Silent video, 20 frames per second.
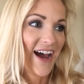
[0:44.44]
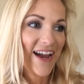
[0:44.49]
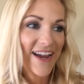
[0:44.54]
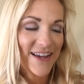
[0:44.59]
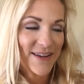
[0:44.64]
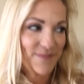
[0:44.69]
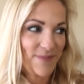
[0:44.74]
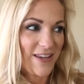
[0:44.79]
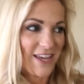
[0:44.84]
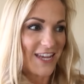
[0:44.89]

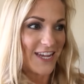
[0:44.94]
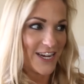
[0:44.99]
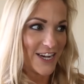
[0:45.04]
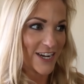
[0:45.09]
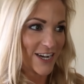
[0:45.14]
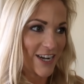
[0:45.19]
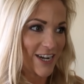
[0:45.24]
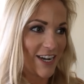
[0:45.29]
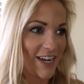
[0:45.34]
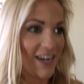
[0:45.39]
I am
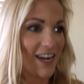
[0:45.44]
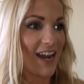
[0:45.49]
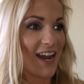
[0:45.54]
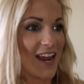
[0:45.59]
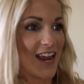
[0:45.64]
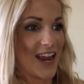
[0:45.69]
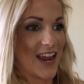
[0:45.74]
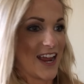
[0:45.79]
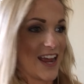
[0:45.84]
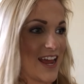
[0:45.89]
here
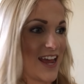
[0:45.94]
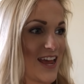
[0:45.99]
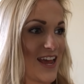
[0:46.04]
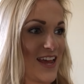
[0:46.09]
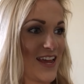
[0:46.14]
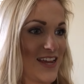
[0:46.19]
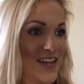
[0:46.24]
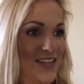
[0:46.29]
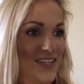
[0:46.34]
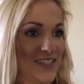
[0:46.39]

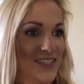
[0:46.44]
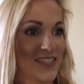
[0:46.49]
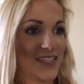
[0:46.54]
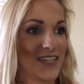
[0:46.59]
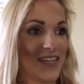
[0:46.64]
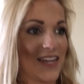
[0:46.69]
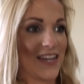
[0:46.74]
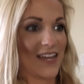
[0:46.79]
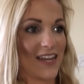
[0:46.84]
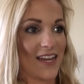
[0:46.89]
and
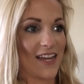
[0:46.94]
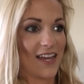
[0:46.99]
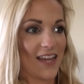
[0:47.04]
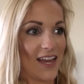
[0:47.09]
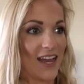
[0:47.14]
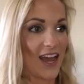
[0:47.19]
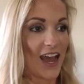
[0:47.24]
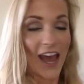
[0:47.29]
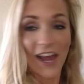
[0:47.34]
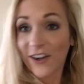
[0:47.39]

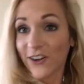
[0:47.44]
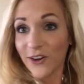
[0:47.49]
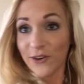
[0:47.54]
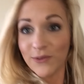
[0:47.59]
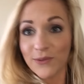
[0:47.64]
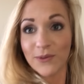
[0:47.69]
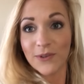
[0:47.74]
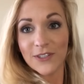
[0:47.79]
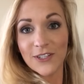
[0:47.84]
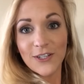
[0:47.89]
I don't know
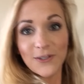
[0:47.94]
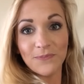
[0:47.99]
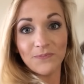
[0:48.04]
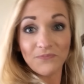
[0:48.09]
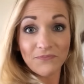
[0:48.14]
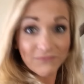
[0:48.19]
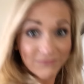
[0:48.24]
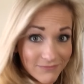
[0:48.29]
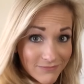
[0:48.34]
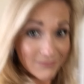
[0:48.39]
what I'm going to do.
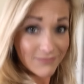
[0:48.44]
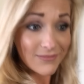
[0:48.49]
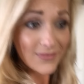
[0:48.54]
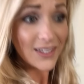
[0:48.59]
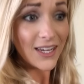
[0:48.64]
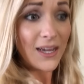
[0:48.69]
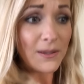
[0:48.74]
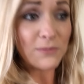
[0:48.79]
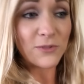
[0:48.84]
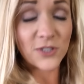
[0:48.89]

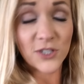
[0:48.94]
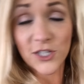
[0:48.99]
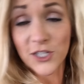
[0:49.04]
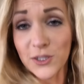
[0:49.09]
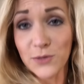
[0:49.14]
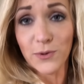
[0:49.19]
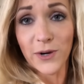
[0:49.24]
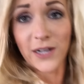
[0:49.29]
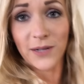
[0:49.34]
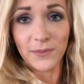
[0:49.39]
I'm
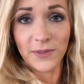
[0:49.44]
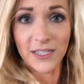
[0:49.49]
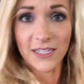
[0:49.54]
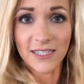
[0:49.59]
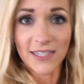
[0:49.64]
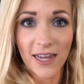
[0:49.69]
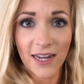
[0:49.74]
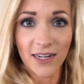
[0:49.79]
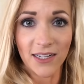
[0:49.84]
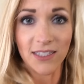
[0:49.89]
just randomly
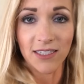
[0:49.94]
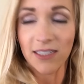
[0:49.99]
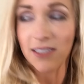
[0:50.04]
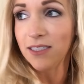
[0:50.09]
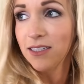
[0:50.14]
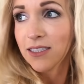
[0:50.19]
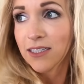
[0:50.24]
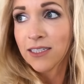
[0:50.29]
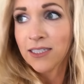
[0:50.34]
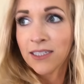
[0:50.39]
decided
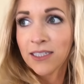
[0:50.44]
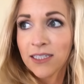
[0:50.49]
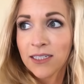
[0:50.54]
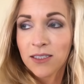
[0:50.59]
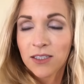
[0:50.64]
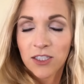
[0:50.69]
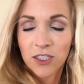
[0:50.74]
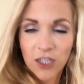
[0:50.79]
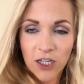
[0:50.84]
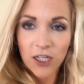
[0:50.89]
to
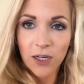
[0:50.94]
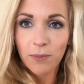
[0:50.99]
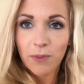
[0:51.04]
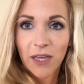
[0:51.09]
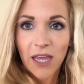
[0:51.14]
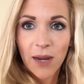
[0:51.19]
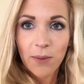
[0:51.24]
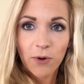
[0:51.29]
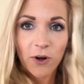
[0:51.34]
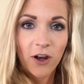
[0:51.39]

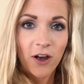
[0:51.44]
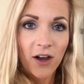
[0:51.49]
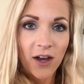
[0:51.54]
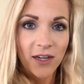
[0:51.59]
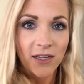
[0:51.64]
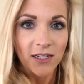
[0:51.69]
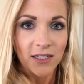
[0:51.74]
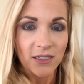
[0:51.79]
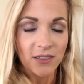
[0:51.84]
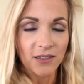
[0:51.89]
cut my camera
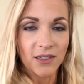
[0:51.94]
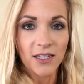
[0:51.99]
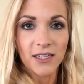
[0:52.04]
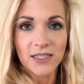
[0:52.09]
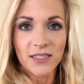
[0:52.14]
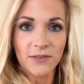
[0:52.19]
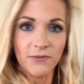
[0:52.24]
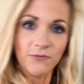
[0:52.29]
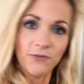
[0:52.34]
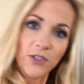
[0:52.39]
on and
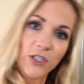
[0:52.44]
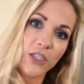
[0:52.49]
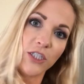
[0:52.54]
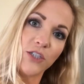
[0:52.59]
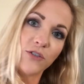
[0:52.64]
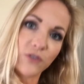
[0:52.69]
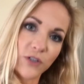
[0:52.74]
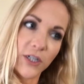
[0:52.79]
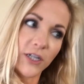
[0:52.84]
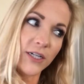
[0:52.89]
get some
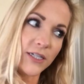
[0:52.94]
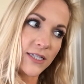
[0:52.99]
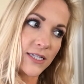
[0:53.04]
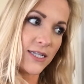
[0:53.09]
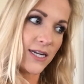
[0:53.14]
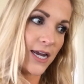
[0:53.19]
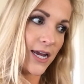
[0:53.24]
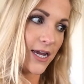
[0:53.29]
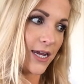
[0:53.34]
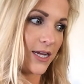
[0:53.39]
footage for y'all
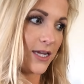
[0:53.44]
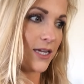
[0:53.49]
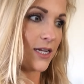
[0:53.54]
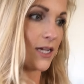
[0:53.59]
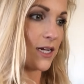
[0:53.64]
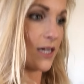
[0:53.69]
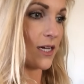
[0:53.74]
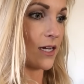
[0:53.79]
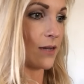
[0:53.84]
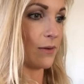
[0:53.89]

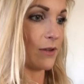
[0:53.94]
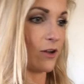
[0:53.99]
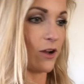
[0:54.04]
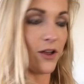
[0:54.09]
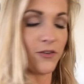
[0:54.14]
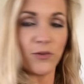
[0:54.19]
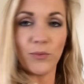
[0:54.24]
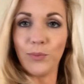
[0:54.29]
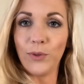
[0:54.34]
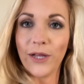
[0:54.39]
today. I
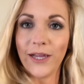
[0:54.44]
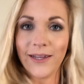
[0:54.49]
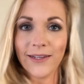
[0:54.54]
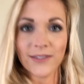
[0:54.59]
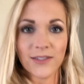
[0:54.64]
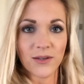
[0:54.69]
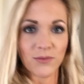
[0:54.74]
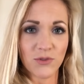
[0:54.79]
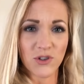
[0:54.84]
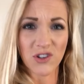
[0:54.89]
don't have a
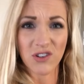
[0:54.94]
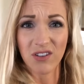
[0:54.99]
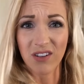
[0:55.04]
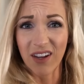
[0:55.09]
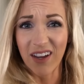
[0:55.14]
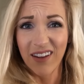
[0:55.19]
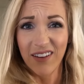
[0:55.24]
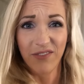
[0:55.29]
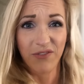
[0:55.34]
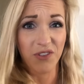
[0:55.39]
plan, so I'm just
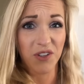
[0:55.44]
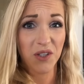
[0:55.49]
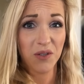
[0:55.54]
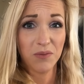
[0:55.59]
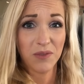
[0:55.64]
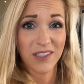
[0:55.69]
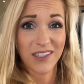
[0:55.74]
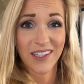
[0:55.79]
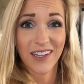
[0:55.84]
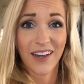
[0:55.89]
gonna kind of
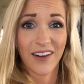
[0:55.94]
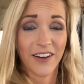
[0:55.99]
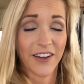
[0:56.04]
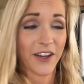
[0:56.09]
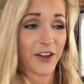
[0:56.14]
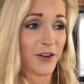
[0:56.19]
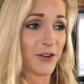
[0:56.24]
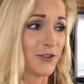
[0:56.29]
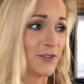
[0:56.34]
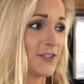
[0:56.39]
film and see how
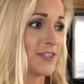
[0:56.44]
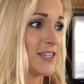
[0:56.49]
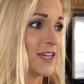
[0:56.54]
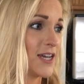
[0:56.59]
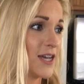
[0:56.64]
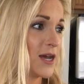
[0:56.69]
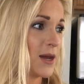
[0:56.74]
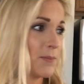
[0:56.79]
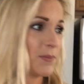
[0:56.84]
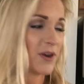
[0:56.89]
it goes.
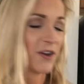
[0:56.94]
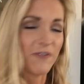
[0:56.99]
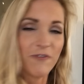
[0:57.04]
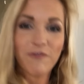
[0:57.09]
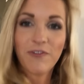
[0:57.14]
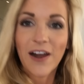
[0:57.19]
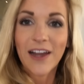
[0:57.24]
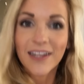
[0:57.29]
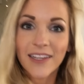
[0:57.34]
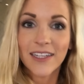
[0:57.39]
But
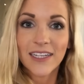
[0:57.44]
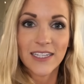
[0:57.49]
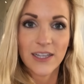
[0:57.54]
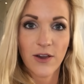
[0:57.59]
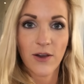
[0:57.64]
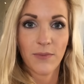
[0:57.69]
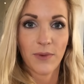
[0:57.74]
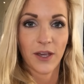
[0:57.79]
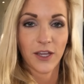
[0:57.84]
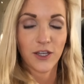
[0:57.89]
I'm finally
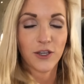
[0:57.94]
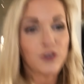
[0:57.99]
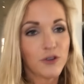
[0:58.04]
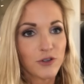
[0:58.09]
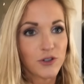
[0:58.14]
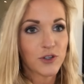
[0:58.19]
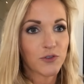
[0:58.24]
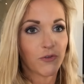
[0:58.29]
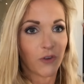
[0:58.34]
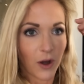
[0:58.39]
done my
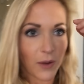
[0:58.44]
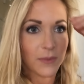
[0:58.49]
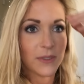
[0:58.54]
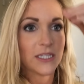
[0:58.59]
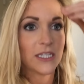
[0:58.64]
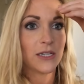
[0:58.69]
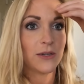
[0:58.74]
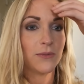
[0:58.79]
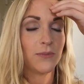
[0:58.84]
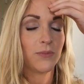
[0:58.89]
huge
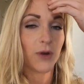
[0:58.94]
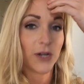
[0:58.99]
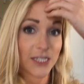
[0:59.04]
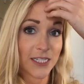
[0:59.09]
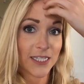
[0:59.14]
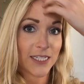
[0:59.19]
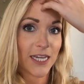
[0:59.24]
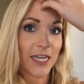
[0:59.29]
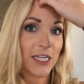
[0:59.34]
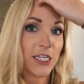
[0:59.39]
pharmacy
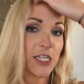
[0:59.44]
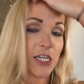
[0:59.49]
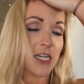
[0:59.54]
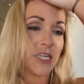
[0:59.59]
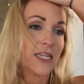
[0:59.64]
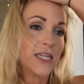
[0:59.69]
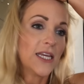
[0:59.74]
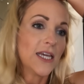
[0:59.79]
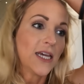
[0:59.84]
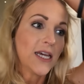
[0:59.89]

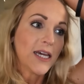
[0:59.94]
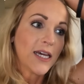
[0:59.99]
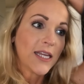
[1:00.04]
presentation.